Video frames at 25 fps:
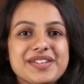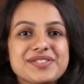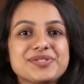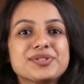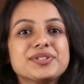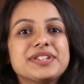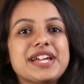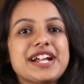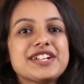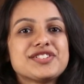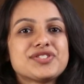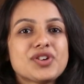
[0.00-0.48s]

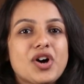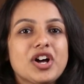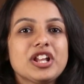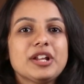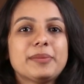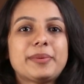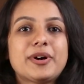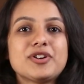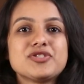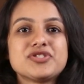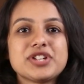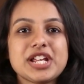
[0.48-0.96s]
So that's all
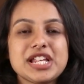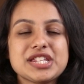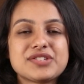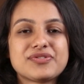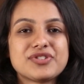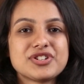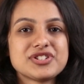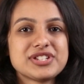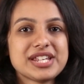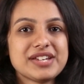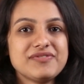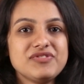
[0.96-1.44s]
about
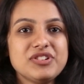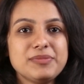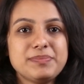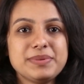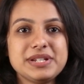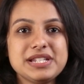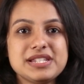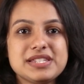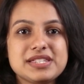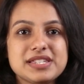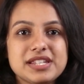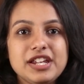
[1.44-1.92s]
Salesforce
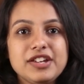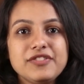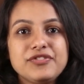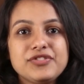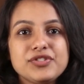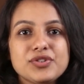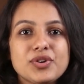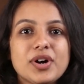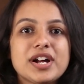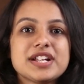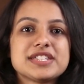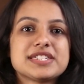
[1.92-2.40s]
MVPs.
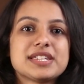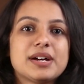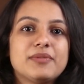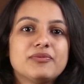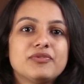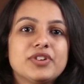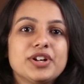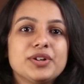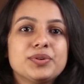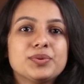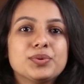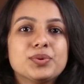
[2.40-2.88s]
If you are
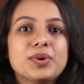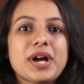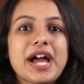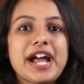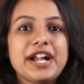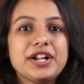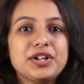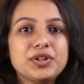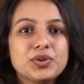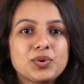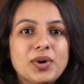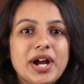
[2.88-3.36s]
someone who
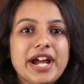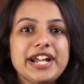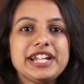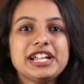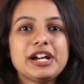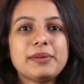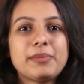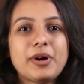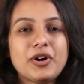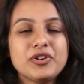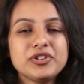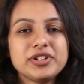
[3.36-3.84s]
had no
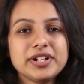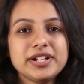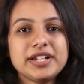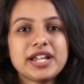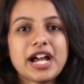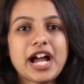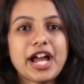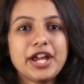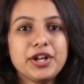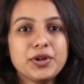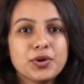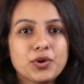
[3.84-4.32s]
idea about it,
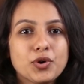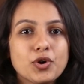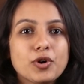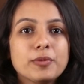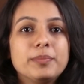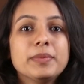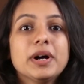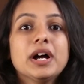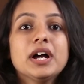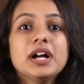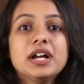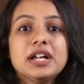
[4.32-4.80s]
I
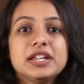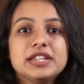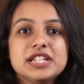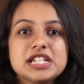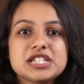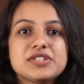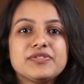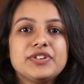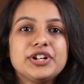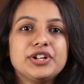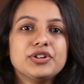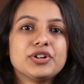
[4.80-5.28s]
hope
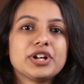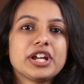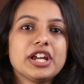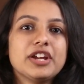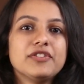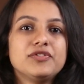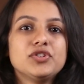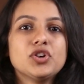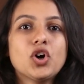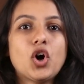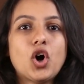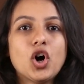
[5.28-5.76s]
this video
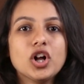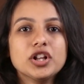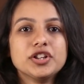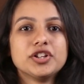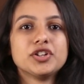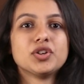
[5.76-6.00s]
gave you all